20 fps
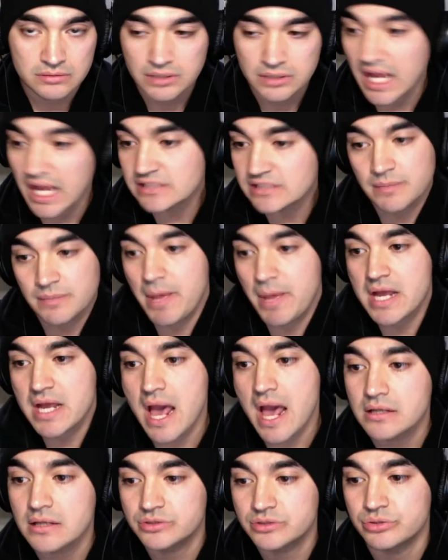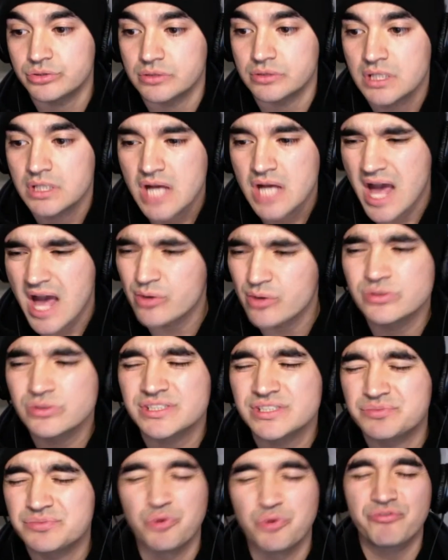He has a bad attitude. I don't
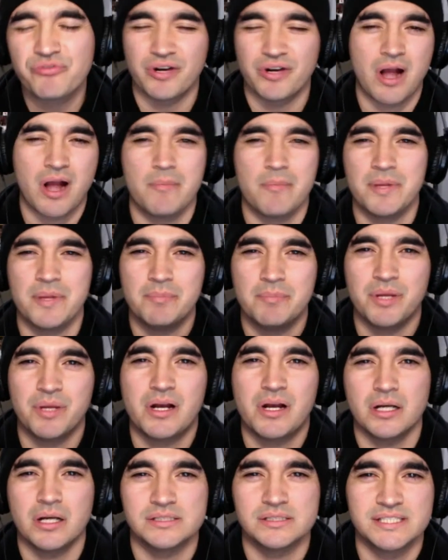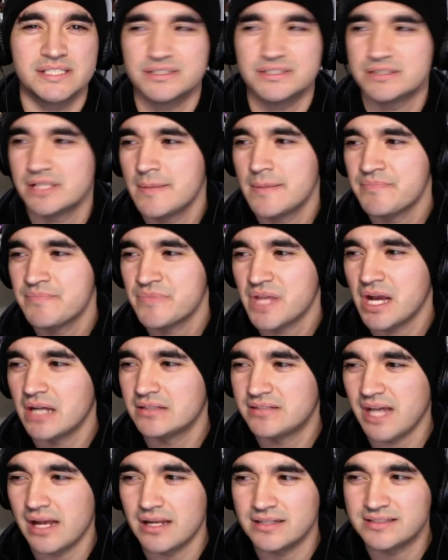just root for Khabib because he's a
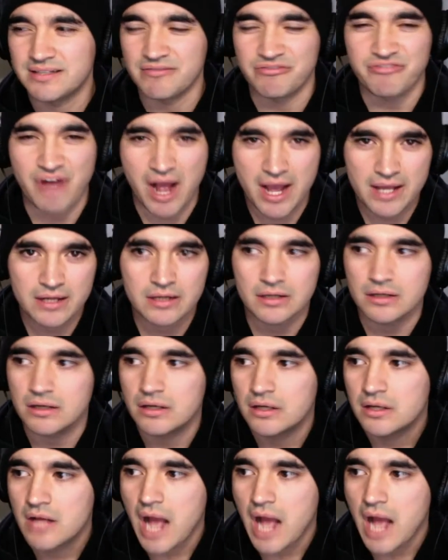talented fighter.